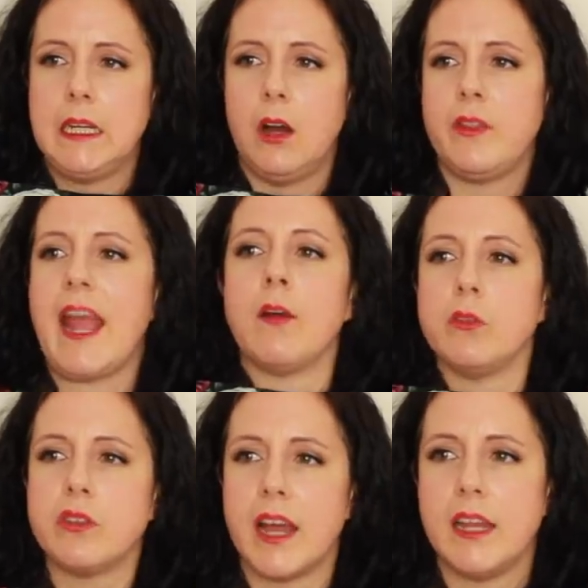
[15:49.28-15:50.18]
on the
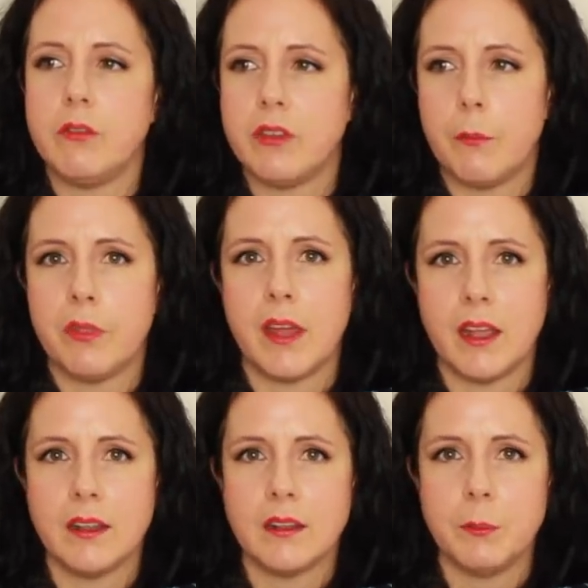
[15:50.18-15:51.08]
outside of
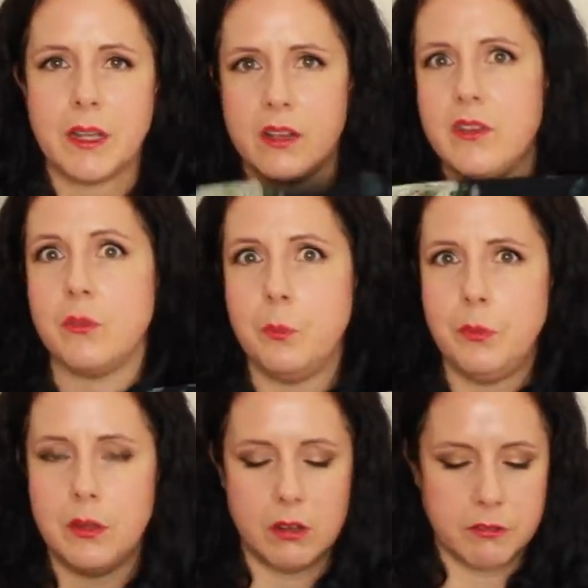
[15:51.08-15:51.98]
something because it's
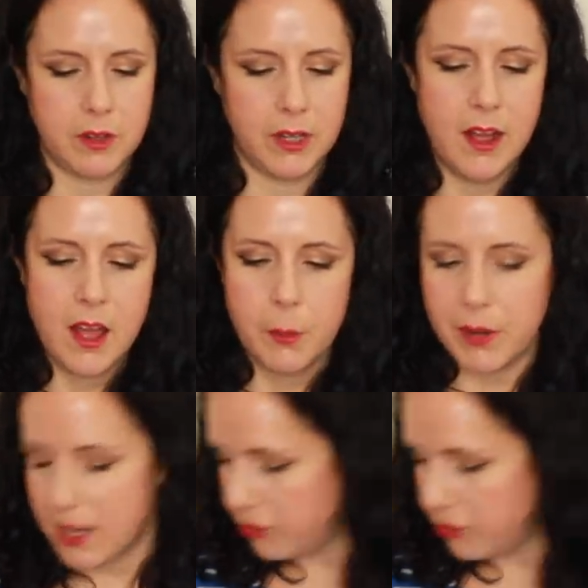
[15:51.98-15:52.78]
beautiful, but I